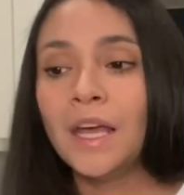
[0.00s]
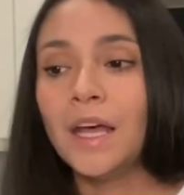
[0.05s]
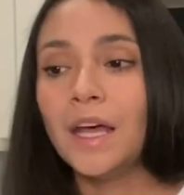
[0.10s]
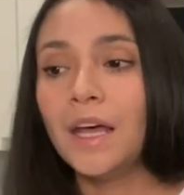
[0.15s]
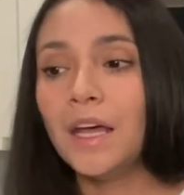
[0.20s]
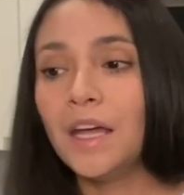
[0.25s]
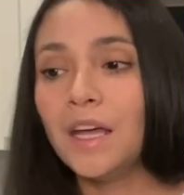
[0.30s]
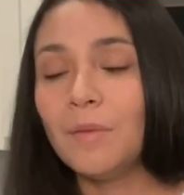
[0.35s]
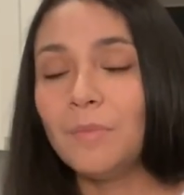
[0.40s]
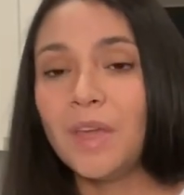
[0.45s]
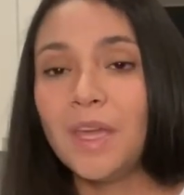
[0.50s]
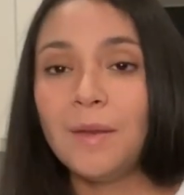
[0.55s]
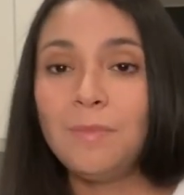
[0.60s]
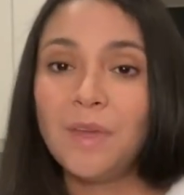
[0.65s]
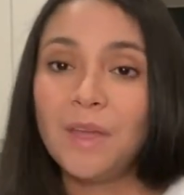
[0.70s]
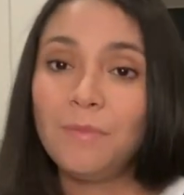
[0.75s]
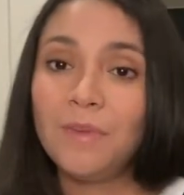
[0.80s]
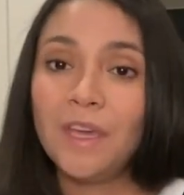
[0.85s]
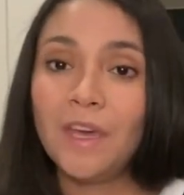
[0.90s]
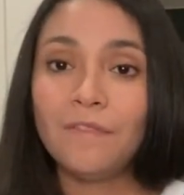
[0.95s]
Um, and
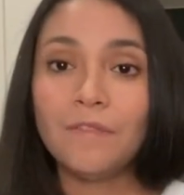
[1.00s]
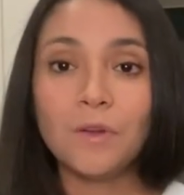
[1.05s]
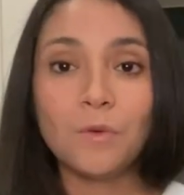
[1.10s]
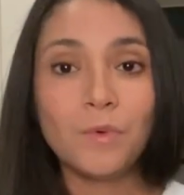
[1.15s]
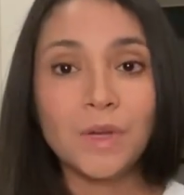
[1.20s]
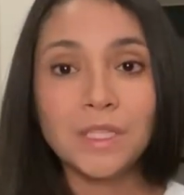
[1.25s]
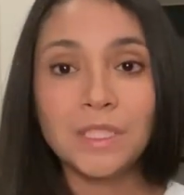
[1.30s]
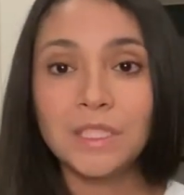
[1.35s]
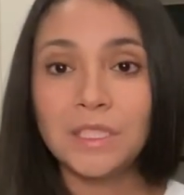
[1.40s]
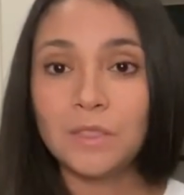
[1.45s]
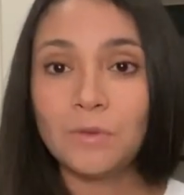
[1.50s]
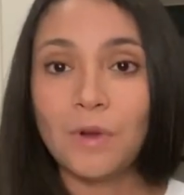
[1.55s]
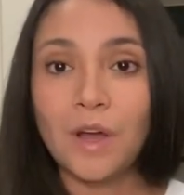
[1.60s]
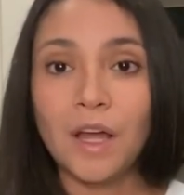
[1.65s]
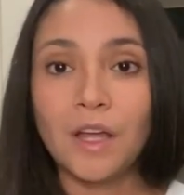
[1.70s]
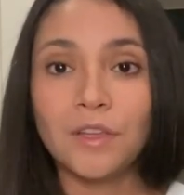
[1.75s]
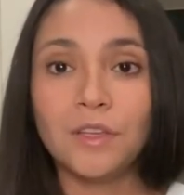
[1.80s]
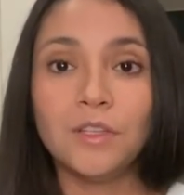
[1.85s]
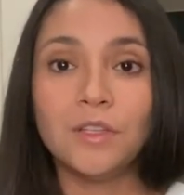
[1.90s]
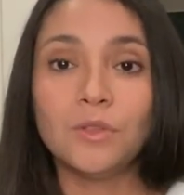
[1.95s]
maybe every once in a
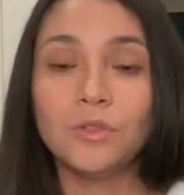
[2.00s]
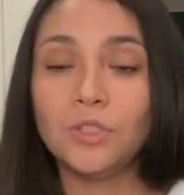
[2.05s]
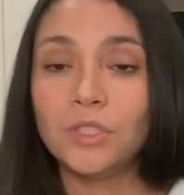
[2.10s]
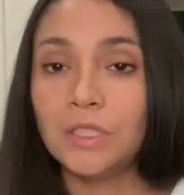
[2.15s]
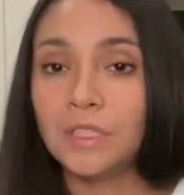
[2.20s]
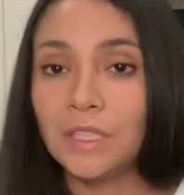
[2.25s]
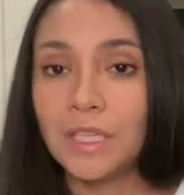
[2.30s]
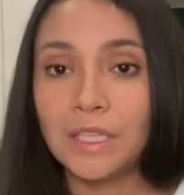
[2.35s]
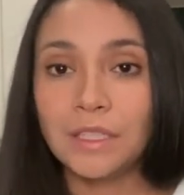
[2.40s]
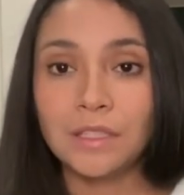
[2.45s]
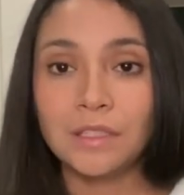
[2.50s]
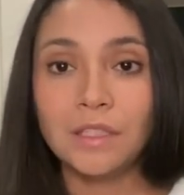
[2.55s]
while, you know, just as,